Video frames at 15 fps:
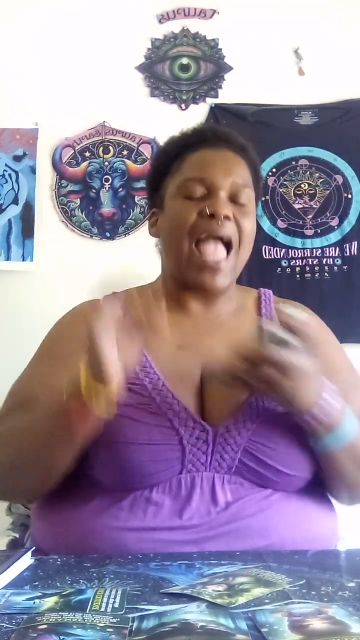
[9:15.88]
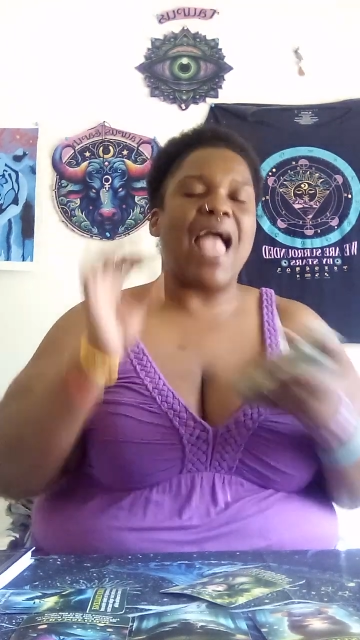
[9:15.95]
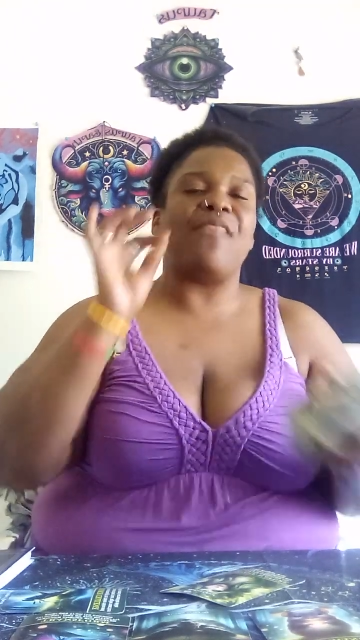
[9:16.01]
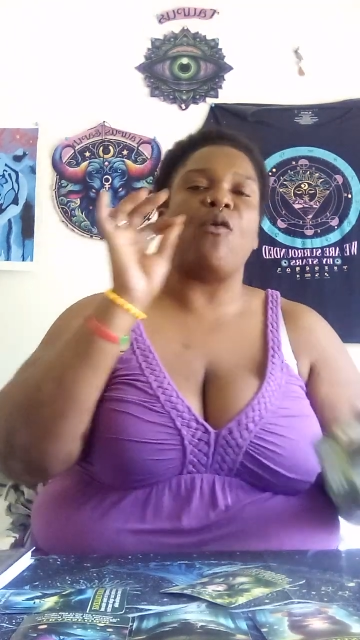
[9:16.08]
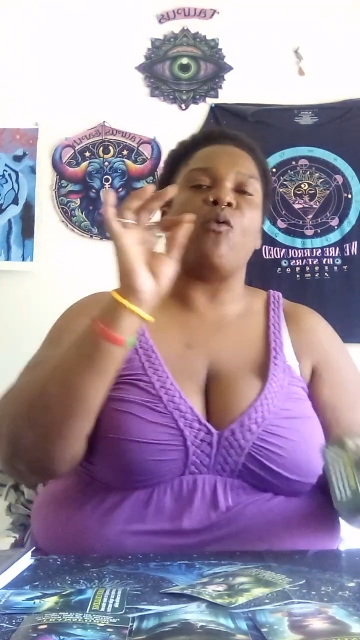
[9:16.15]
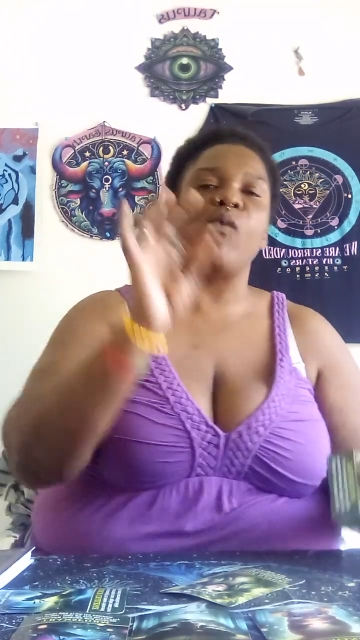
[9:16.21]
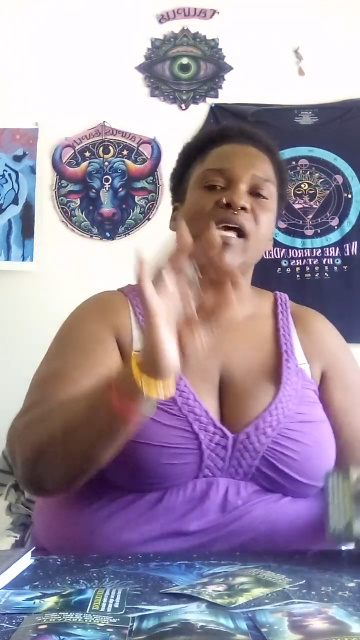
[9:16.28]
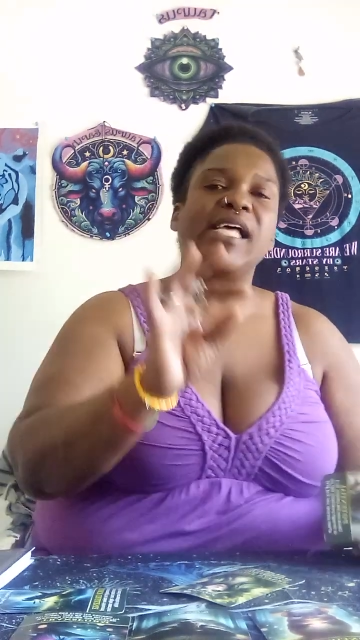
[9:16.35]

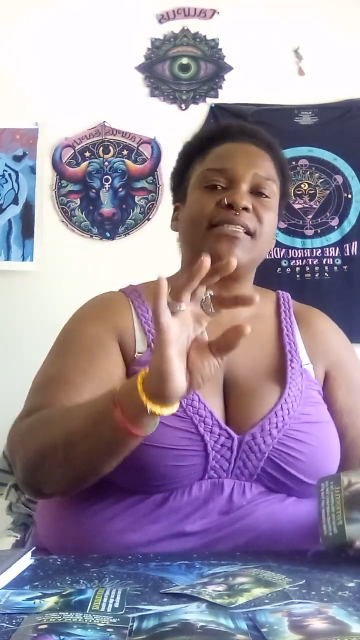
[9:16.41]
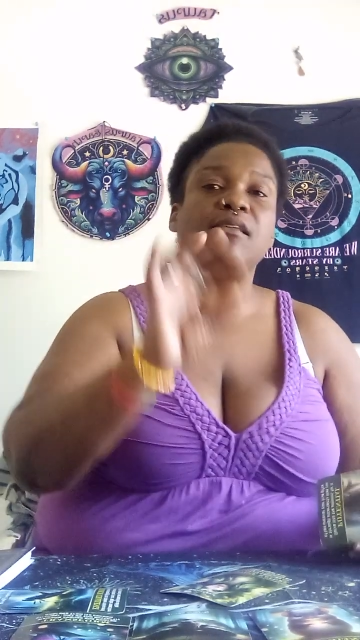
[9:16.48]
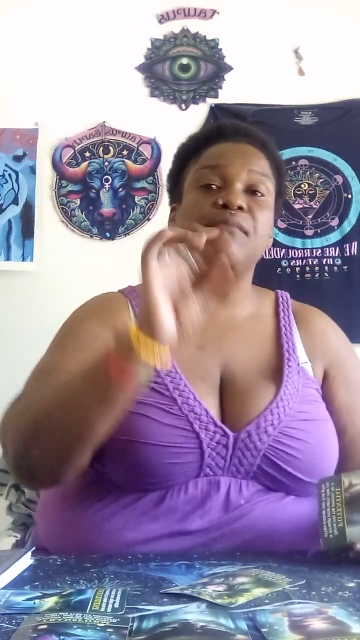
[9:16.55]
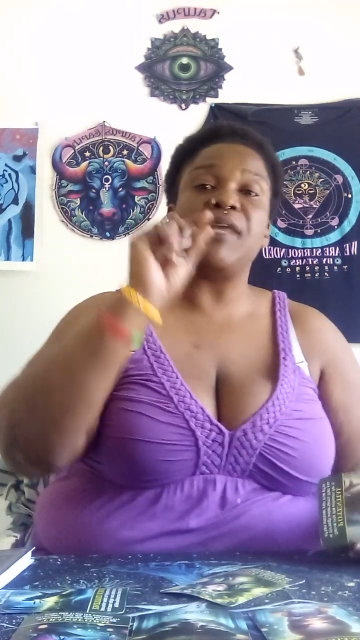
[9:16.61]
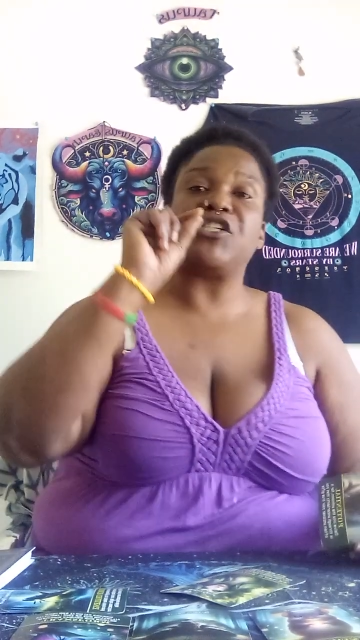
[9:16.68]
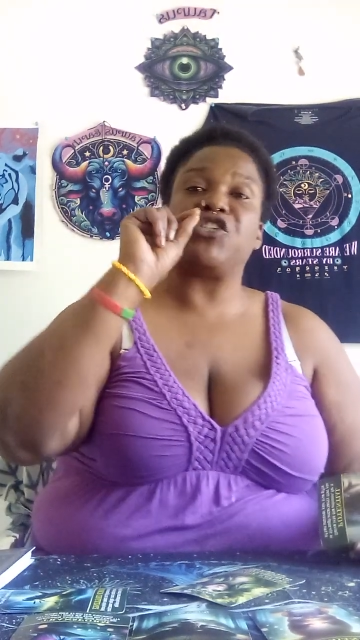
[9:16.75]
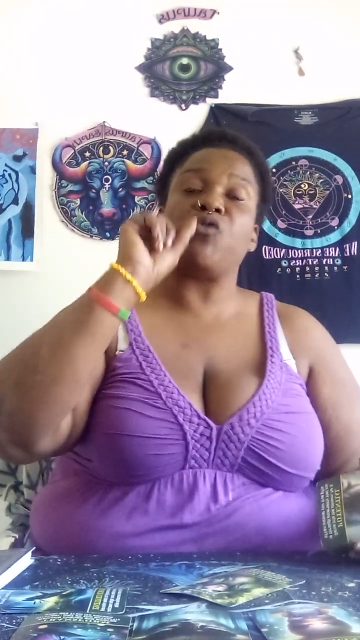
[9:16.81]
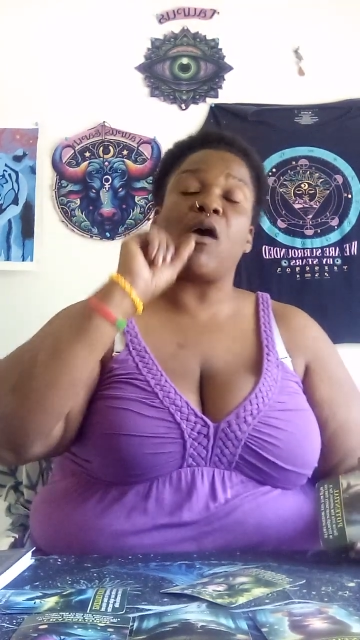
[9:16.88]
and the
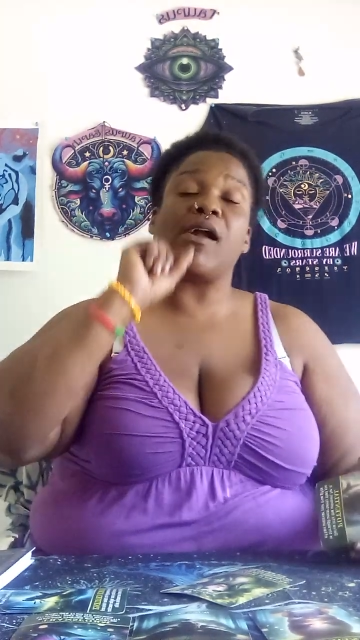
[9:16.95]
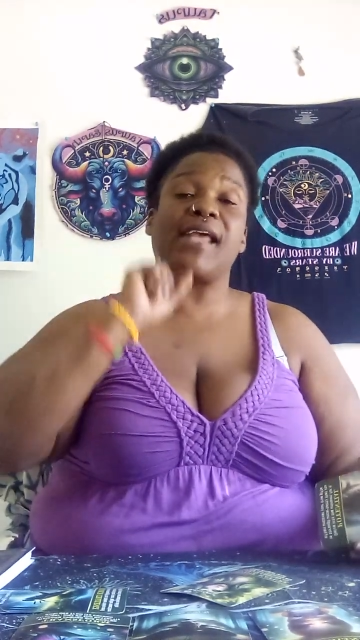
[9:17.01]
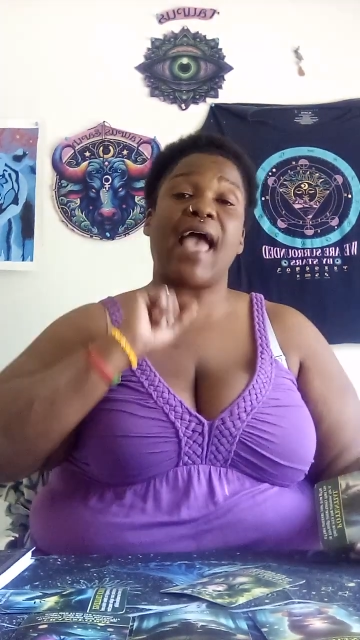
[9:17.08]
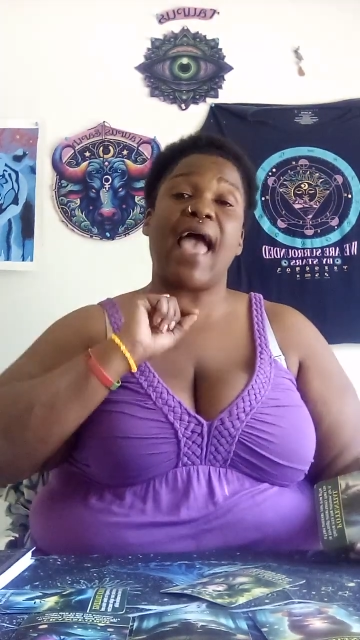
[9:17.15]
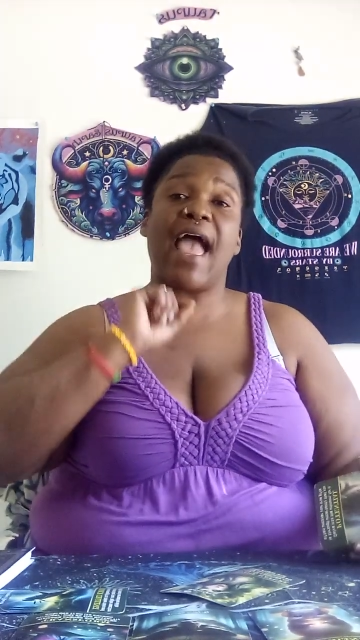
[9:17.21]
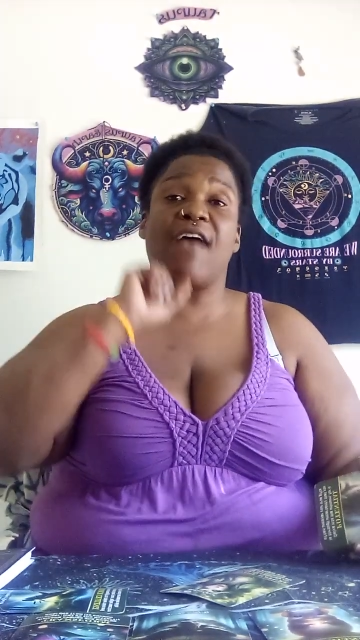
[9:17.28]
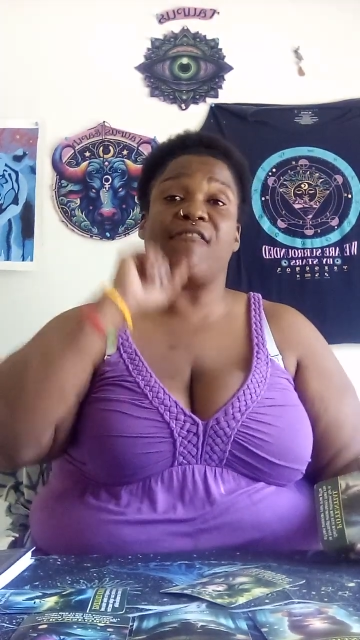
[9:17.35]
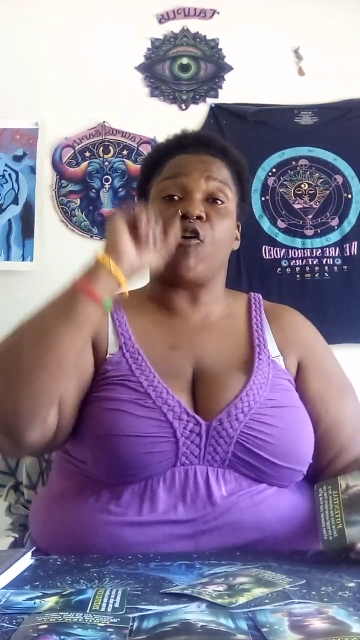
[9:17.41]
wisdom that you already
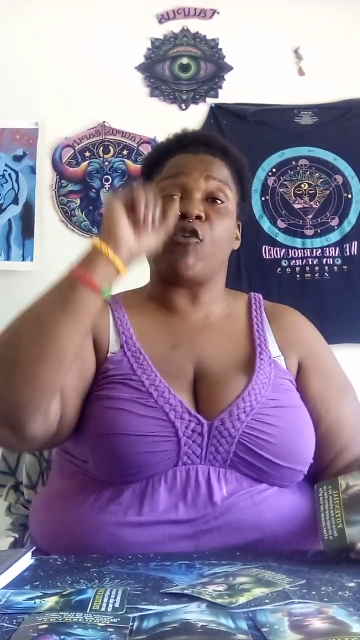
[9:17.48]
have,